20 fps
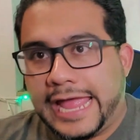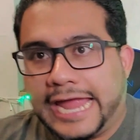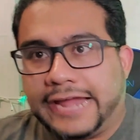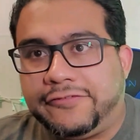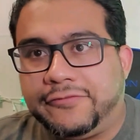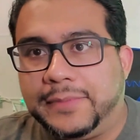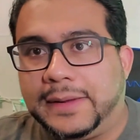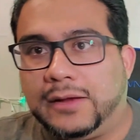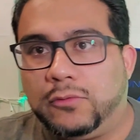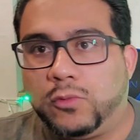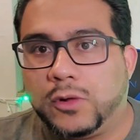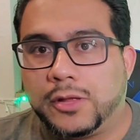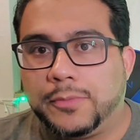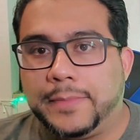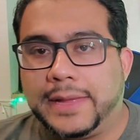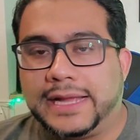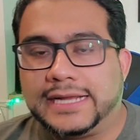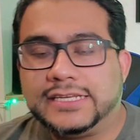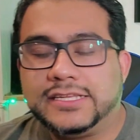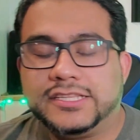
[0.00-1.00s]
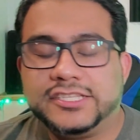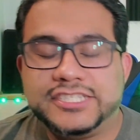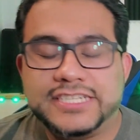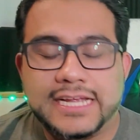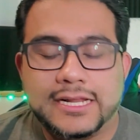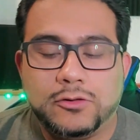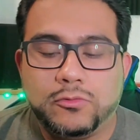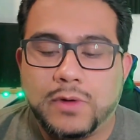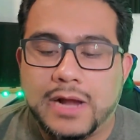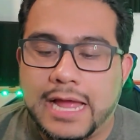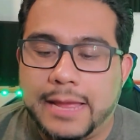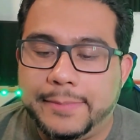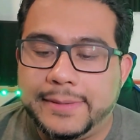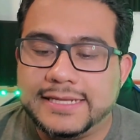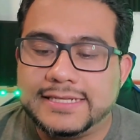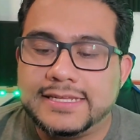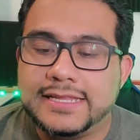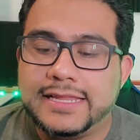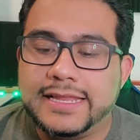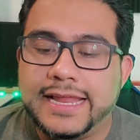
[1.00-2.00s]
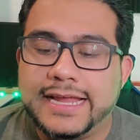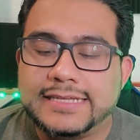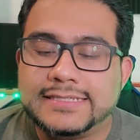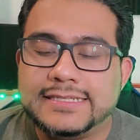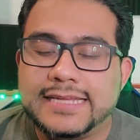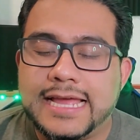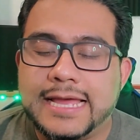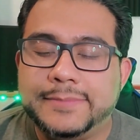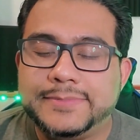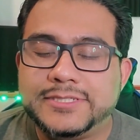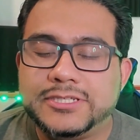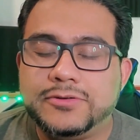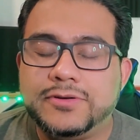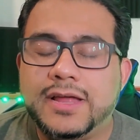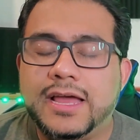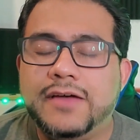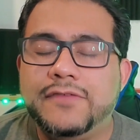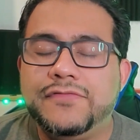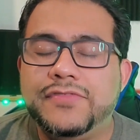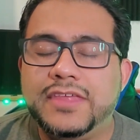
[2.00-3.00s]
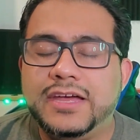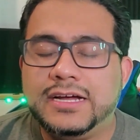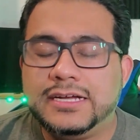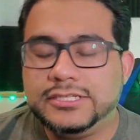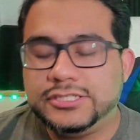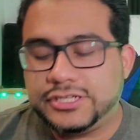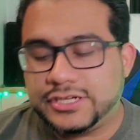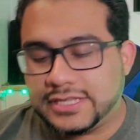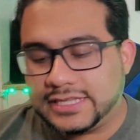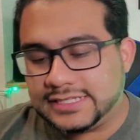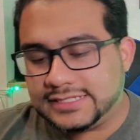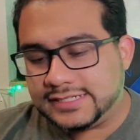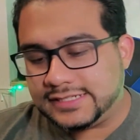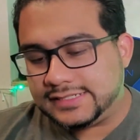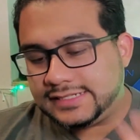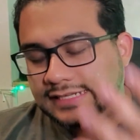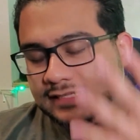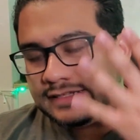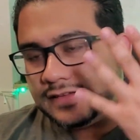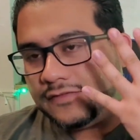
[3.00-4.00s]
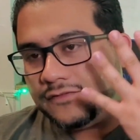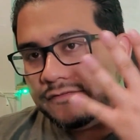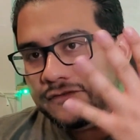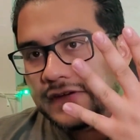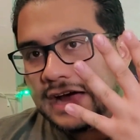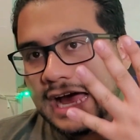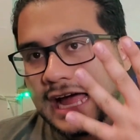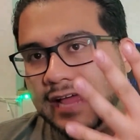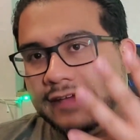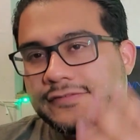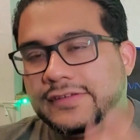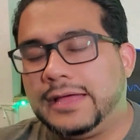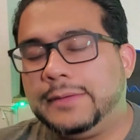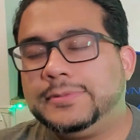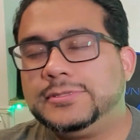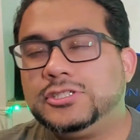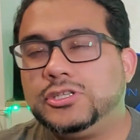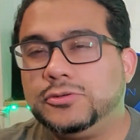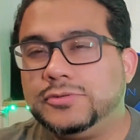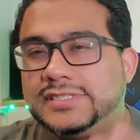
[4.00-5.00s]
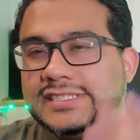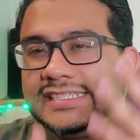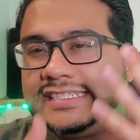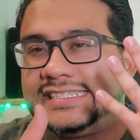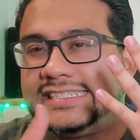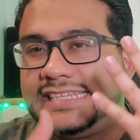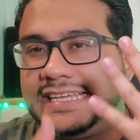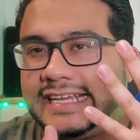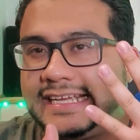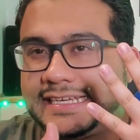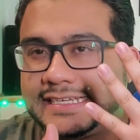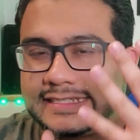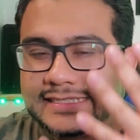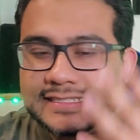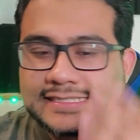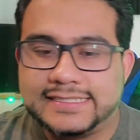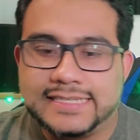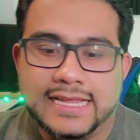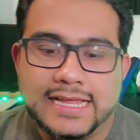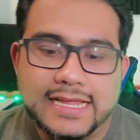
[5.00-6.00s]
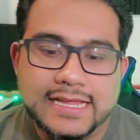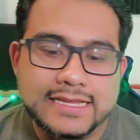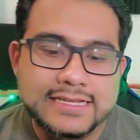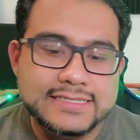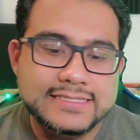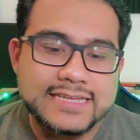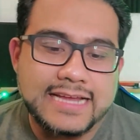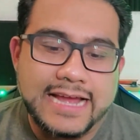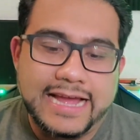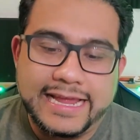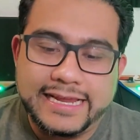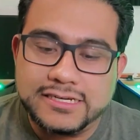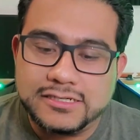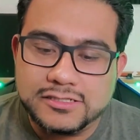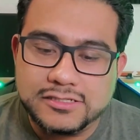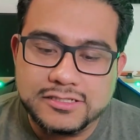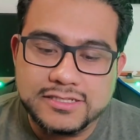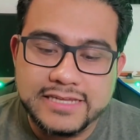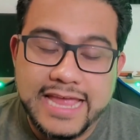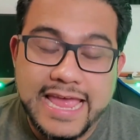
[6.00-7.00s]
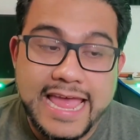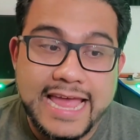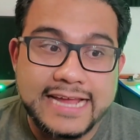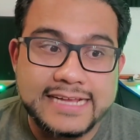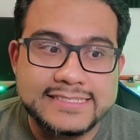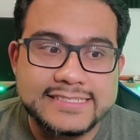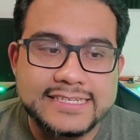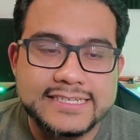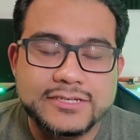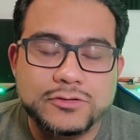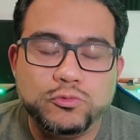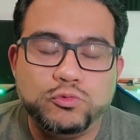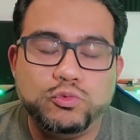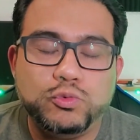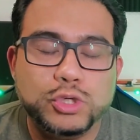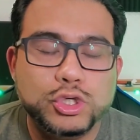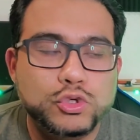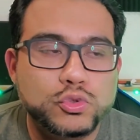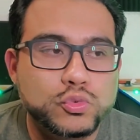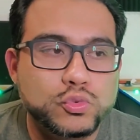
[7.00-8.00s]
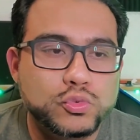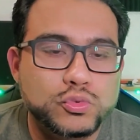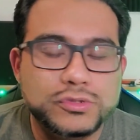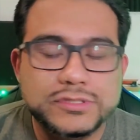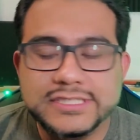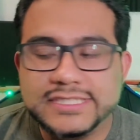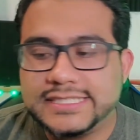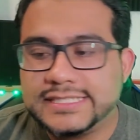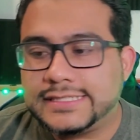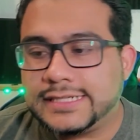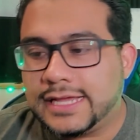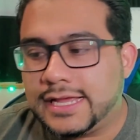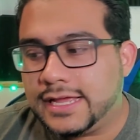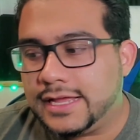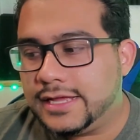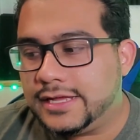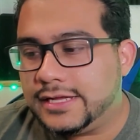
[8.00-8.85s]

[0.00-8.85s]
Hey everybody, welcome back to the channel. We're hopping into the next episode of The Hundred. This is season five, episode six, titled Exit Wounds.